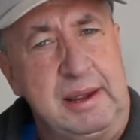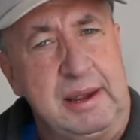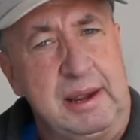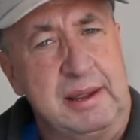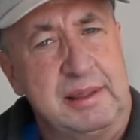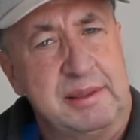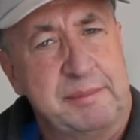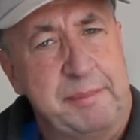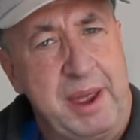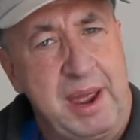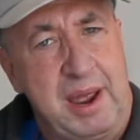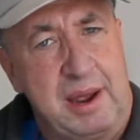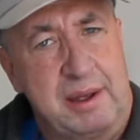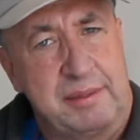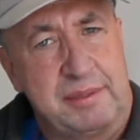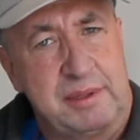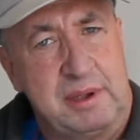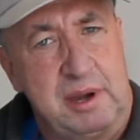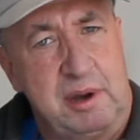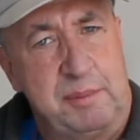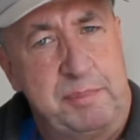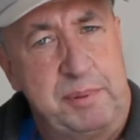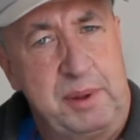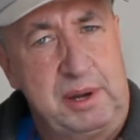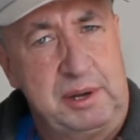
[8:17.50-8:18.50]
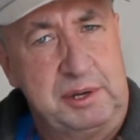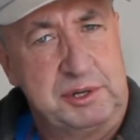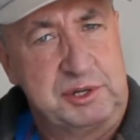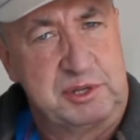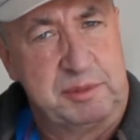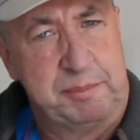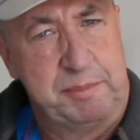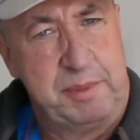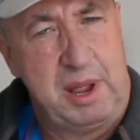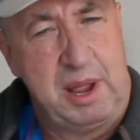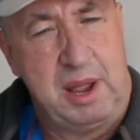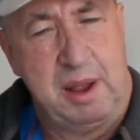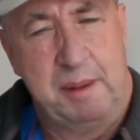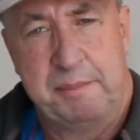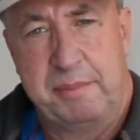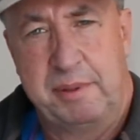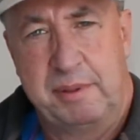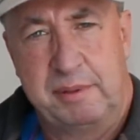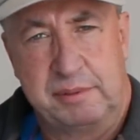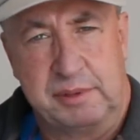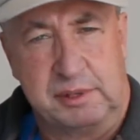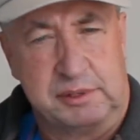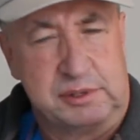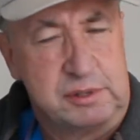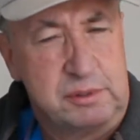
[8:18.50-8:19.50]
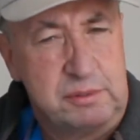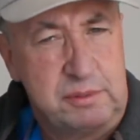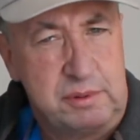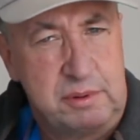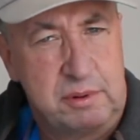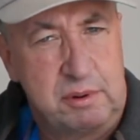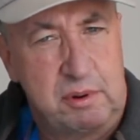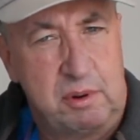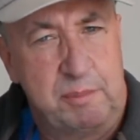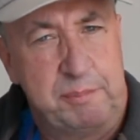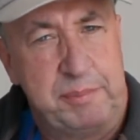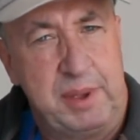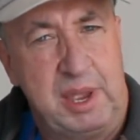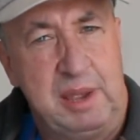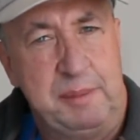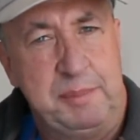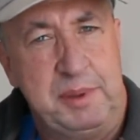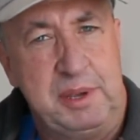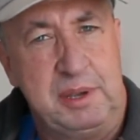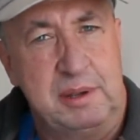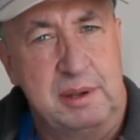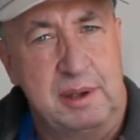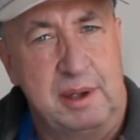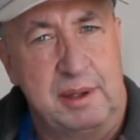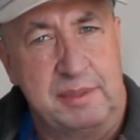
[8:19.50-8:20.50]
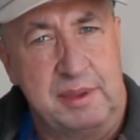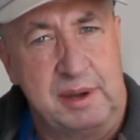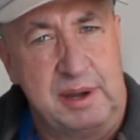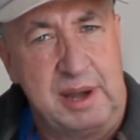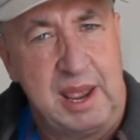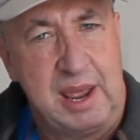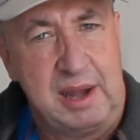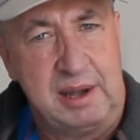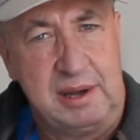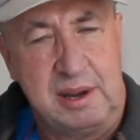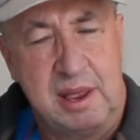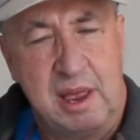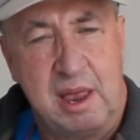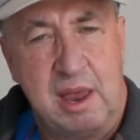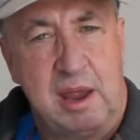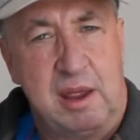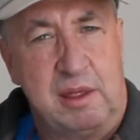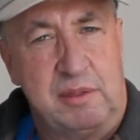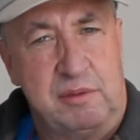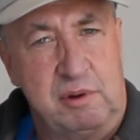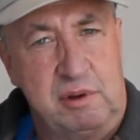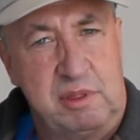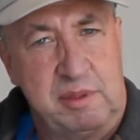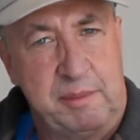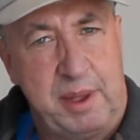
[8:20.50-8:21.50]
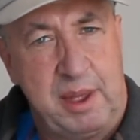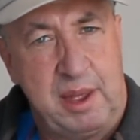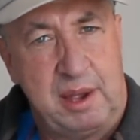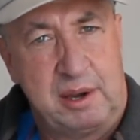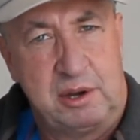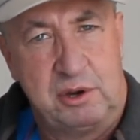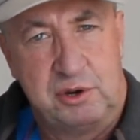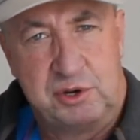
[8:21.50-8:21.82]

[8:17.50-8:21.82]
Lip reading: In the back of the airplane is the mom, the 2-year-old baby, and the nanny. They're in the back.